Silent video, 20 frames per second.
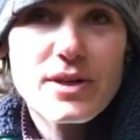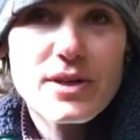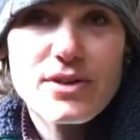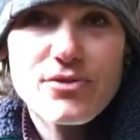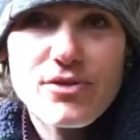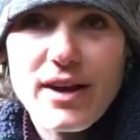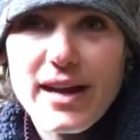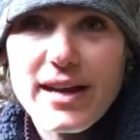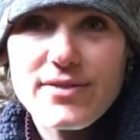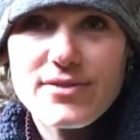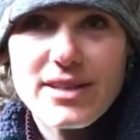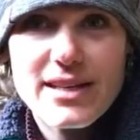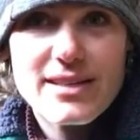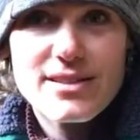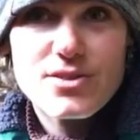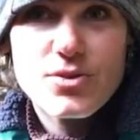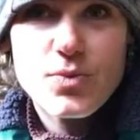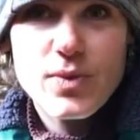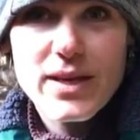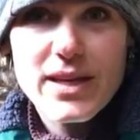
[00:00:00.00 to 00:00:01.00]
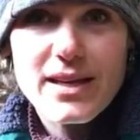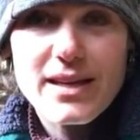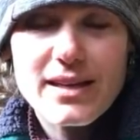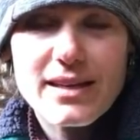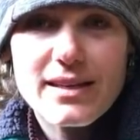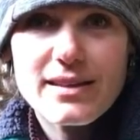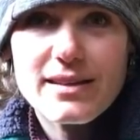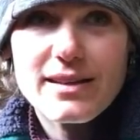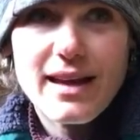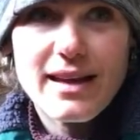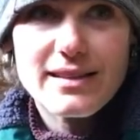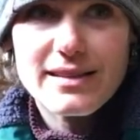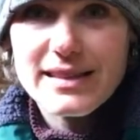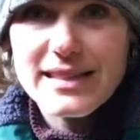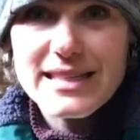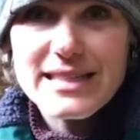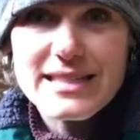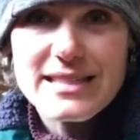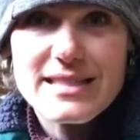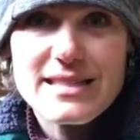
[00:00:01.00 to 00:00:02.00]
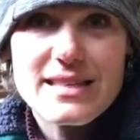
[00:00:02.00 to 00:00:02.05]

5 days a week at least.